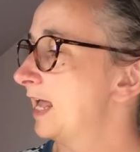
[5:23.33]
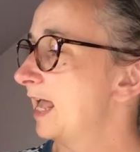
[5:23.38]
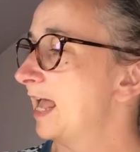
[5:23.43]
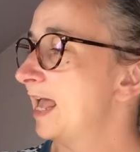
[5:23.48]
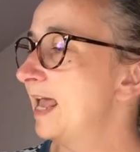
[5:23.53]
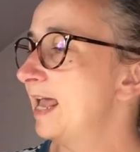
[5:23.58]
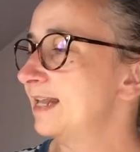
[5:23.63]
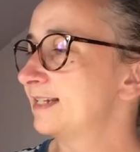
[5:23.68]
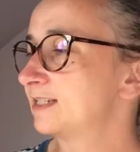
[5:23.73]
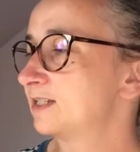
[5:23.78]

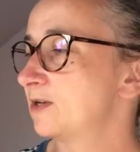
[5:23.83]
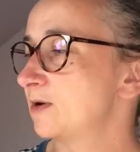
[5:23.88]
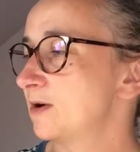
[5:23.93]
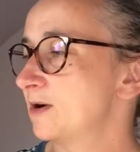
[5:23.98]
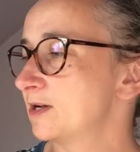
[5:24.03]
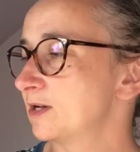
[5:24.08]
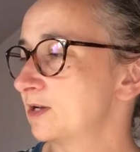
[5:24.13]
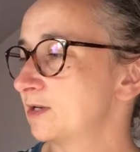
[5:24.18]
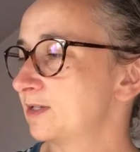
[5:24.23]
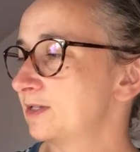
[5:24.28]
"It's not
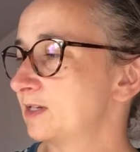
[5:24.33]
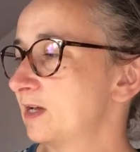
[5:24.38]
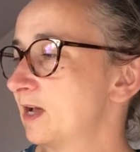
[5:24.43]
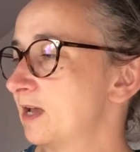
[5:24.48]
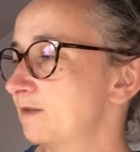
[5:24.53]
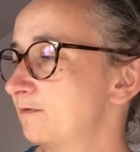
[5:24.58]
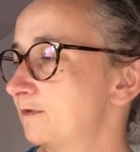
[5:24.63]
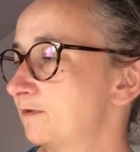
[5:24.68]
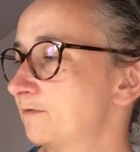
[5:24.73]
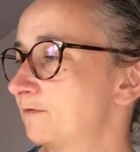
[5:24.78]
a good day
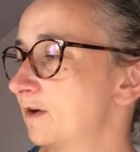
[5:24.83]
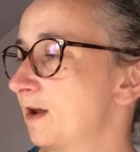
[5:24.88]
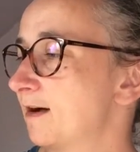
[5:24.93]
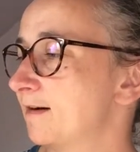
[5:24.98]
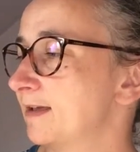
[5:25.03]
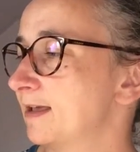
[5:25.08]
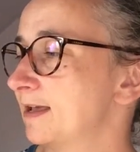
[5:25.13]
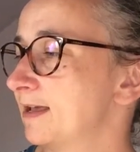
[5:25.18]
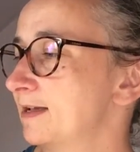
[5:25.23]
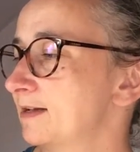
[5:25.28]
for
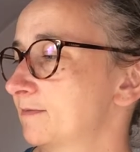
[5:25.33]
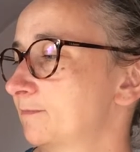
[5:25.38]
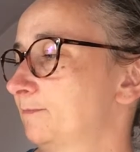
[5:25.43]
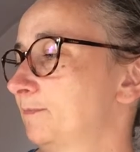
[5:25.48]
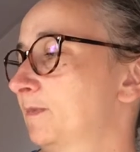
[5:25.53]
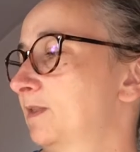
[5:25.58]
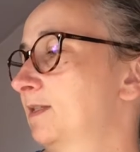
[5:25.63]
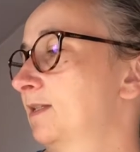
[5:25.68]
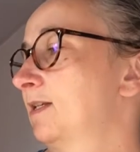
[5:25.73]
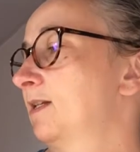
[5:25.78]
flying,"
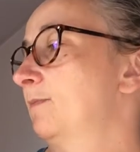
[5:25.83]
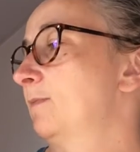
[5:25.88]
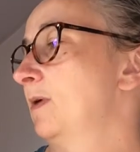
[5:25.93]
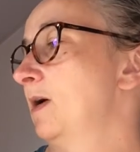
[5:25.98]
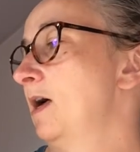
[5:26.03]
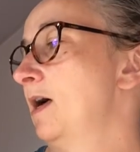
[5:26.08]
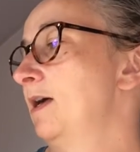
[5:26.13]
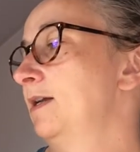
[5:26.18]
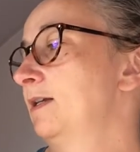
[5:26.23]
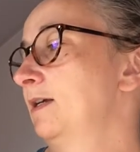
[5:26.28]
said a
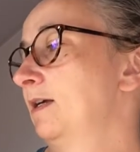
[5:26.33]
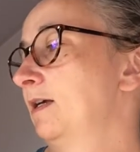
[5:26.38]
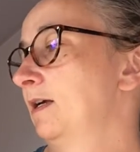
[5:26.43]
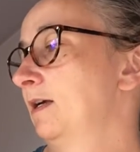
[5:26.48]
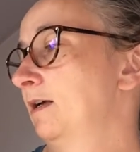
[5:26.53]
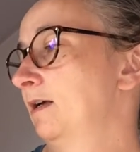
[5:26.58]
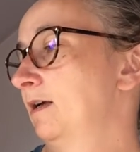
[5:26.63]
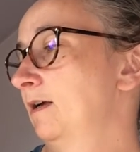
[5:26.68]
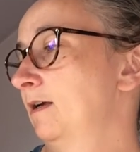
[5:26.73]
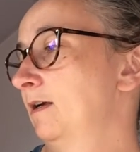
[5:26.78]
bird.
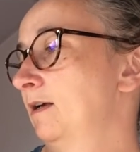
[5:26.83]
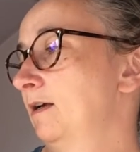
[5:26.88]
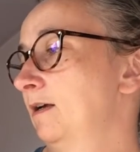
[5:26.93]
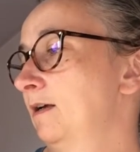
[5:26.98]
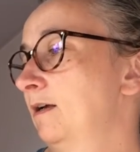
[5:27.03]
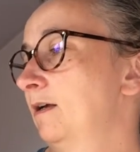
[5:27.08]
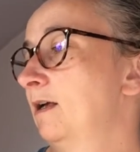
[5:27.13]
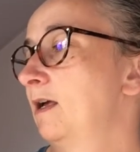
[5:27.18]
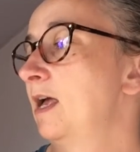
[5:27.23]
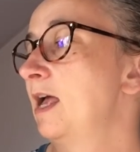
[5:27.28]

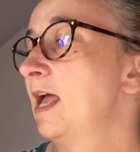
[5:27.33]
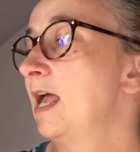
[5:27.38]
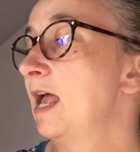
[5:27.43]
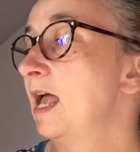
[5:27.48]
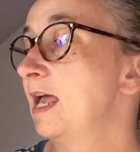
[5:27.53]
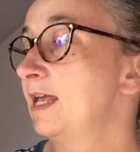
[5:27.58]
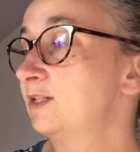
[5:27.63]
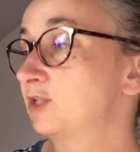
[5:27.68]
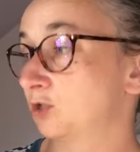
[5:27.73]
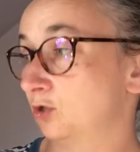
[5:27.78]

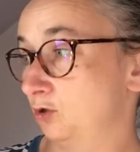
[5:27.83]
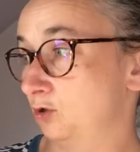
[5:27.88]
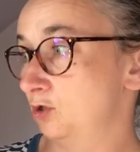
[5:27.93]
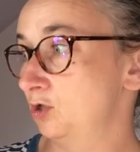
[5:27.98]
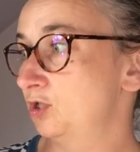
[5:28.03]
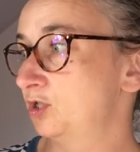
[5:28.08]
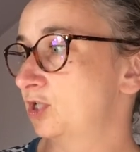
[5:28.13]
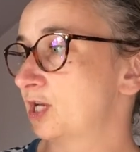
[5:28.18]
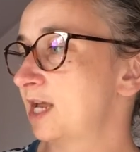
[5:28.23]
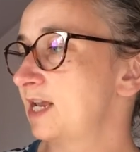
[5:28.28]
"It's a
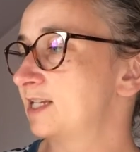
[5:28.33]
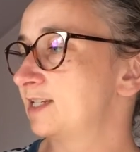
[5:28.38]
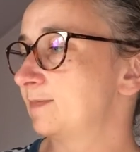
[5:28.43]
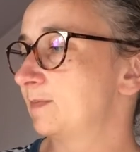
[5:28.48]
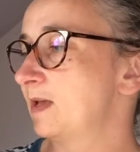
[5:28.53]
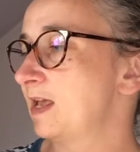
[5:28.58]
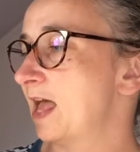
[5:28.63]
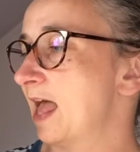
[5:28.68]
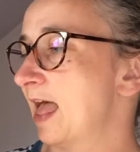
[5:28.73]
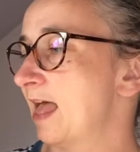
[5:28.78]
good day to
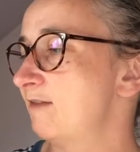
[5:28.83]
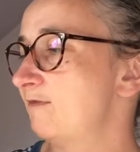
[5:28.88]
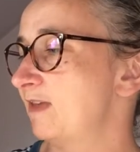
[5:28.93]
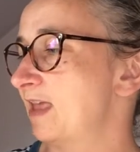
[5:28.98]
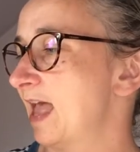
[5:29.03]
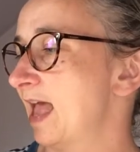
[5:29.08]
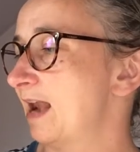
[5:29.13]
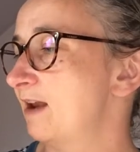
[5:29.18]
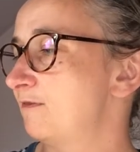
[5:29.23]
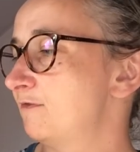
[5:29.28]
be a heavy
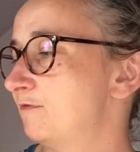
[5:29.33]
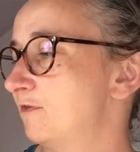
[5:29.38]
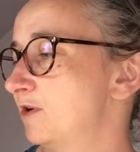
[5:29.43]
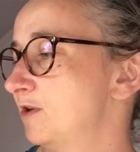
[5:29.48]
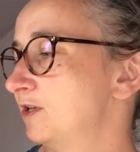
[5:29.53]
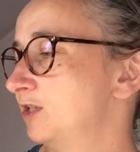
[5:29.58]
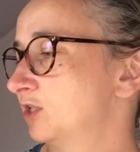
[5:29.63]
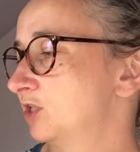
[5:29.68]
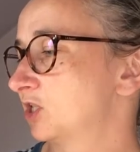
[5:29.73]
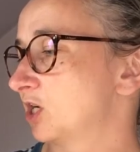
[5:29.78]

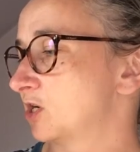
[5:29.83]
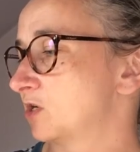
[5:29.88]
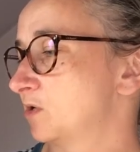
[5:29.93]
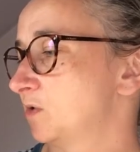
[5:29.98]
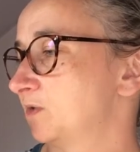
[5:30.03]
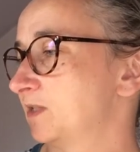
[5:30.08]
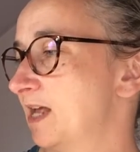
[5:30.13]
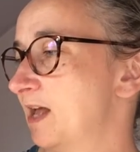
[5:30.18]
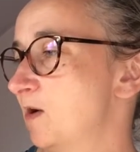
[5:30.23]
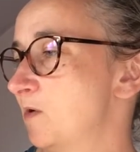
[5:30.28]
elephant,"
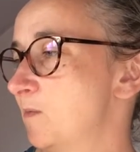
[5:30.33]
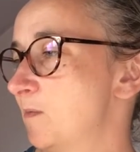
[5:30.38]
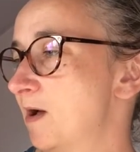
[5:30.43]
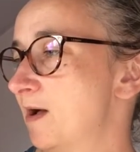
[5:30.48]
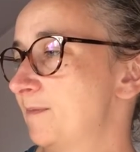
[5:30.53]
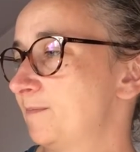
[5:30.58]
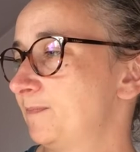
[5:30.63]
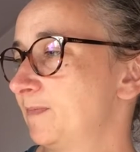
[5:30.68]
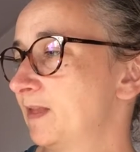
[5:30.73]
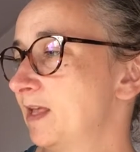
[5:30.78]
chuckled
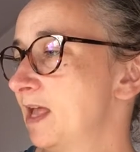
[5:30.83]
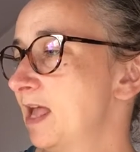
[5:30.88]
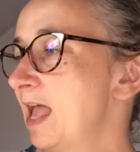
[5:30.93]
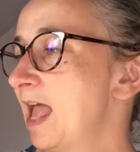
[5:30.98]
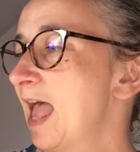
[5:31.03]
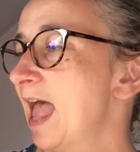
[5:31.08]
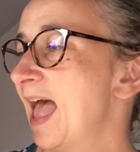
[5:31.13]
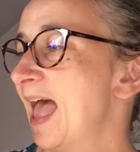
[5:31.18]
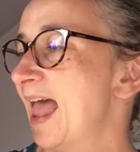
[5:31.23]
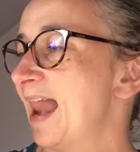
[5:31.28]
Elmer.
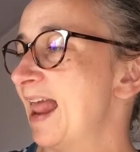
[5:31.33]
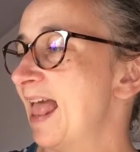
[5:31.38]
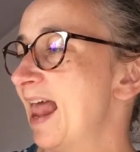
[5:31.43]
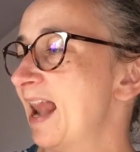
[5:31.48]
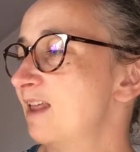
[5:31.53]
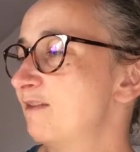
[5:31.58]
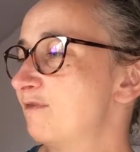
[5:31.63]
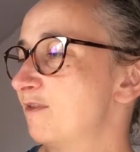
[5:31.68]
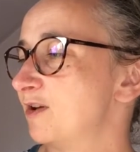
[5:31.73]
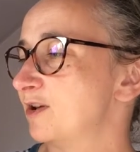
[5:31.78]
"An
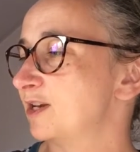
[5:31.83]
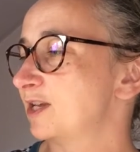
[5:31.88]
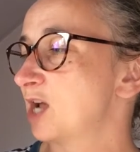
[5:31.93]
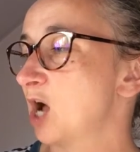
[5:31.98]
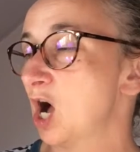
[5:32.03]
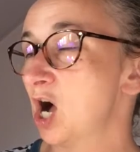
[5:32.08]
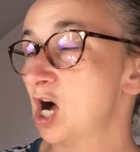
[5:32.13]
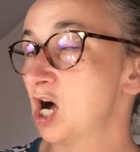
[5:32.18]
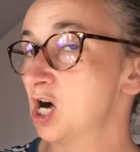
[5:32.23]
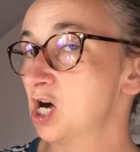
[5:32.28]
elephant
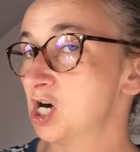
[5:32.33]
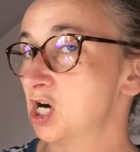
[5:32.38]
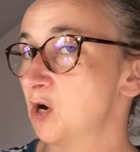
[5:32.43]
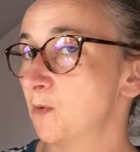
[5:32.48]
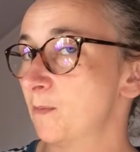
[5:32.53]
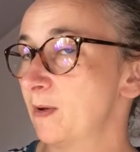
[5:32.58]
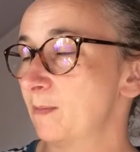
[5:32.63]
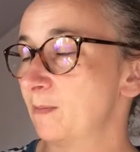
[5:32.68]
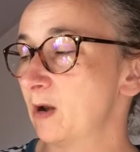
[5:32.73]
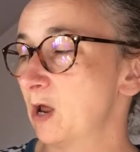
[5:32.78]
can't
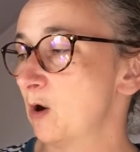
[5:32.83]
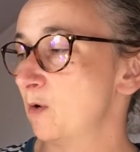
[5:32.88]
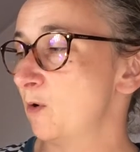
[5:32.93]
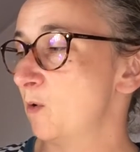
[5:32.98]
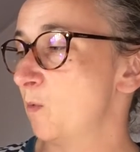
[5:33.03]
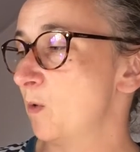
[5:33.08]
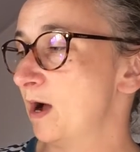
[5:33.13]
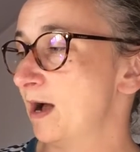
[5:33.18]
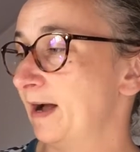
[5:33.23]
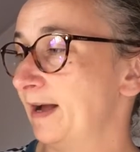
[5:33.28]
be blown
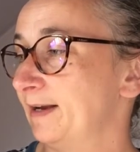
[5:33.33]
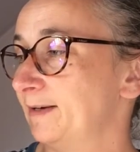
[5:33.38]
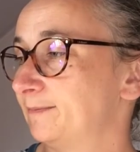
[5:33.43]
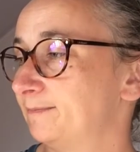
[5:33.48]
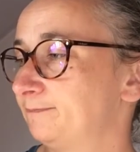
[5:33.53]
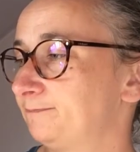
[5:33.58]
away."